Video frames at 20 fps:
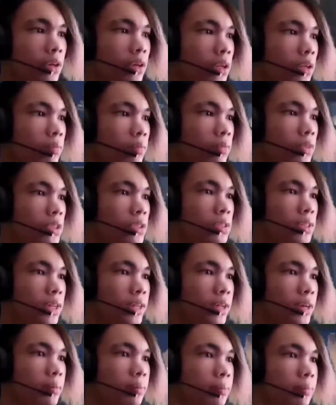Hold up, what's
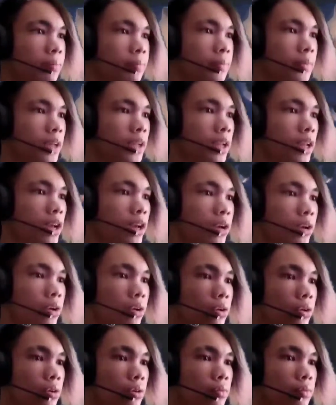inside there?
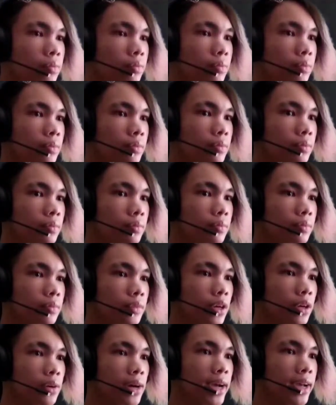Hello?
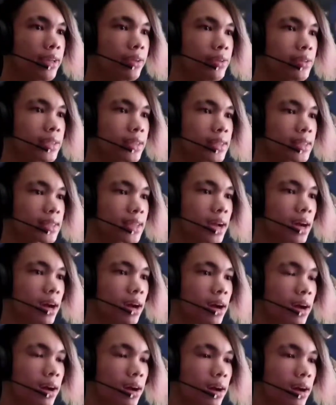Oh, I can use this.
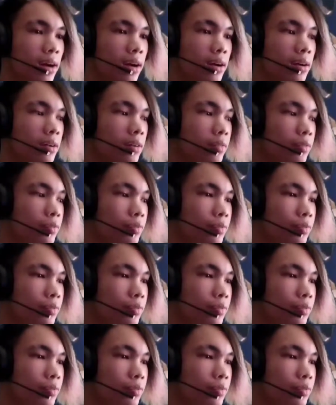Aha!